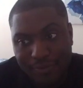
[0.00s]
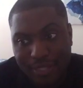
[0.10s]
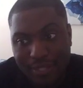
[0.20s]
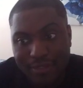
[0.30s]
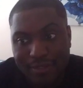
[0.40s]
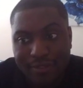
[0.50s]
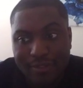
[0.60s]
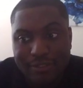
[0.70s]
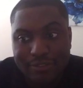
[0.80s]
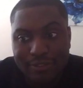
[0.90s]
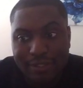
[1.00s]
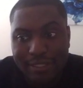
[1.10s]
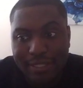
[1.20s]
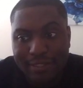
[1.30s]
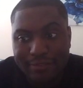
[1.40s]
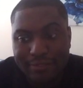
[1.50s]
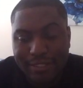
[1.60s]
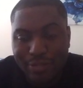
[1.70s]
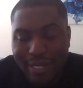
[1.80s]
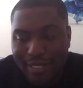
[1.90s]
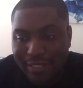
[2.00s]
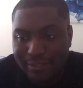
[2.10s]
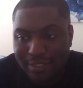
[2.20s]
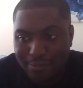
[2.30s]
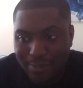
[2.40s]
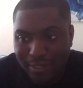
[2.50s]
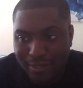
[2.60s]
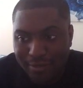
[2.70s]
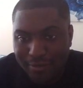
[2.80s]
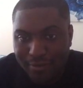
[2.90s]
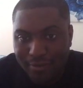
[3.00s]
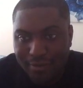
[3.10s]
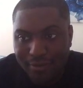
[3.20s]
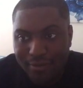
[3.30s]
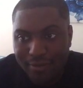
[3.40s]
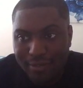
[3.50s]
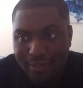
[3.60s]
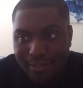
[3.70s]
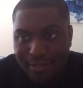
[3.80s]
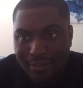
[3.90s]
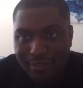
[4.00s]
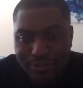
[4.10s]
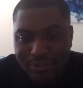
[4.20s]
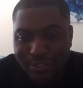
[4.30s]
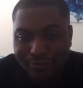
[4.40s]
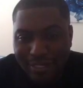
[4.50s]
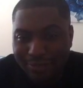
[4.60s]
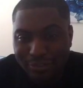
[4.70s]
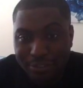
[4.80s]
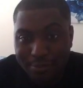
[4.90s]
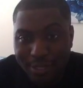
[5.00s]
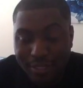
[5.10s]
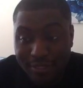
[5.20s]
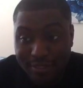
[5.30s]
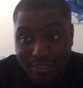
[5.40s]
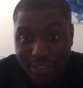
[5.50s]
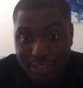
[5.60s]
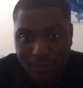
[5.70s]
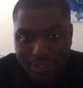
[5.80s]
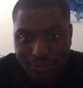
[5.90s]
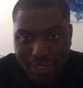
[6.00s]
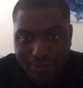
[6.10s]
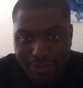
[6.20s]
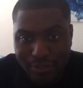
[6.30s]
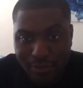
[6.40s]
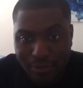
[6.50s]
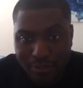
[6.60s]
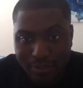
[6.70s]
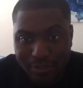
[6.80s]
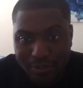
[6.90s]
Okay. So they drag it out to Dominion. Usually right after Dominion, the G1 is right on the corner.